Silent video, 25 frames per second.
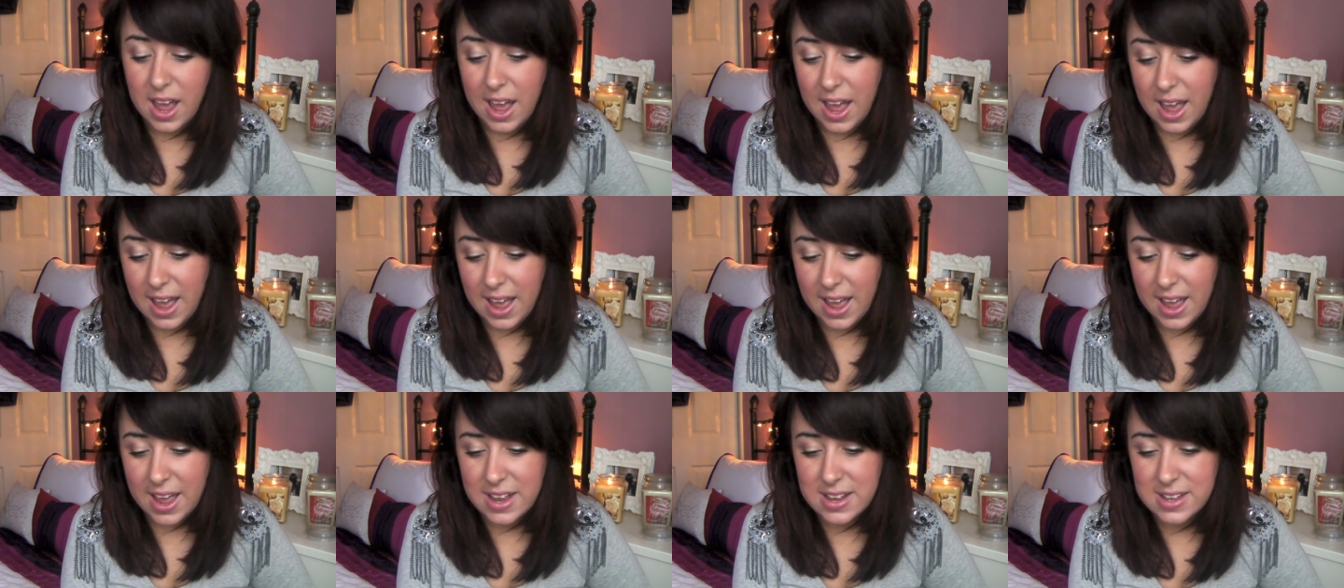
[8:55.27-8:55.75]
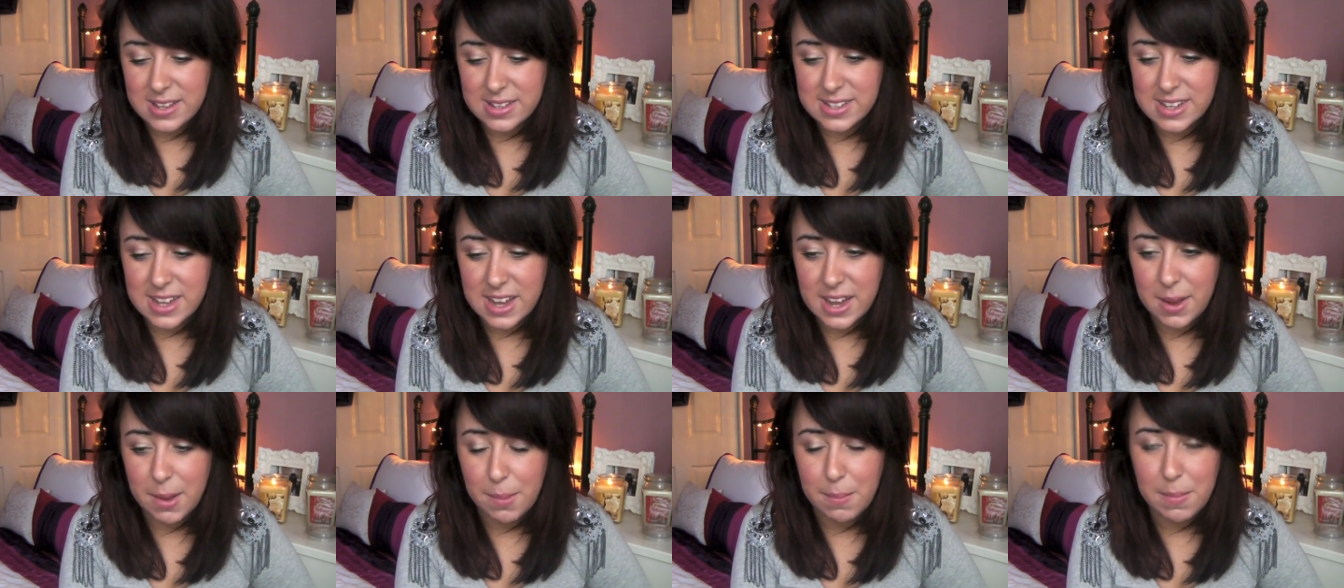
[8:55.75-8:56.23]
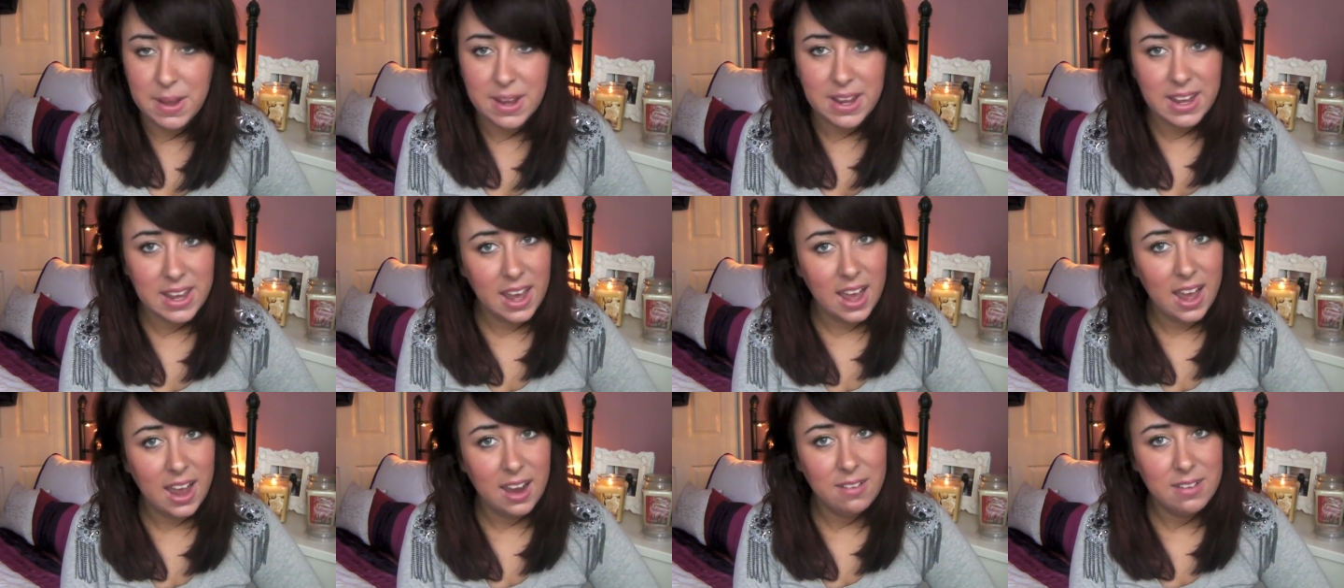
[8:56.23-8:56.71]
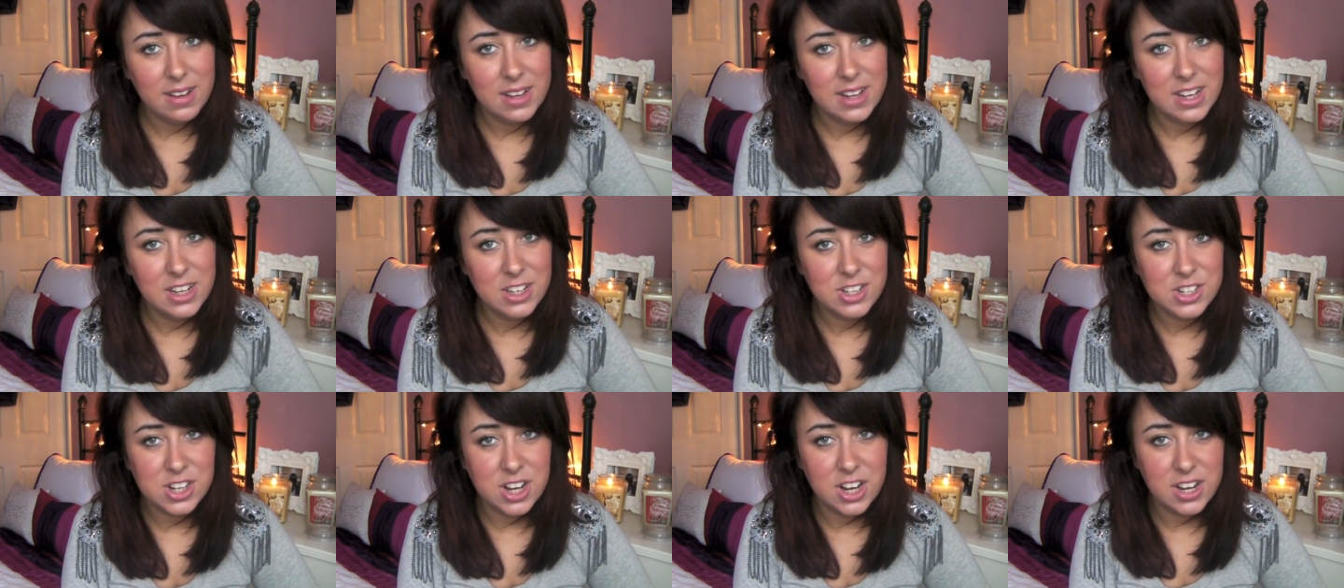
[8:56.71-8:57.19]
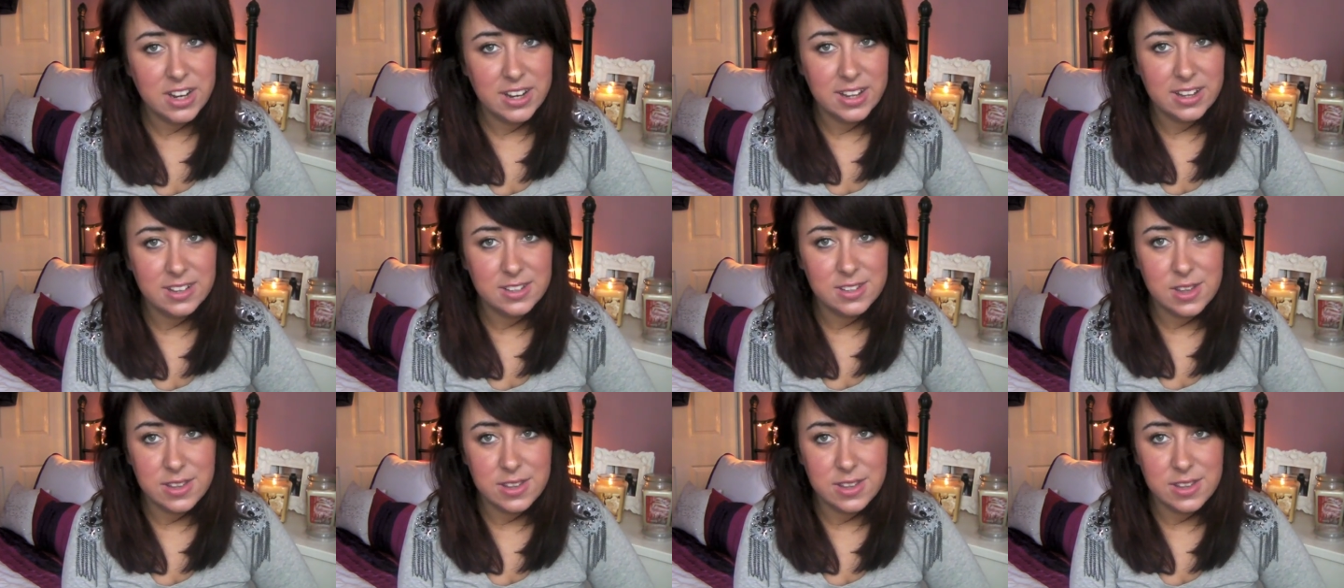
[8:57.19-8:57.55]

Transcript: And yeah, I really enjoyed it.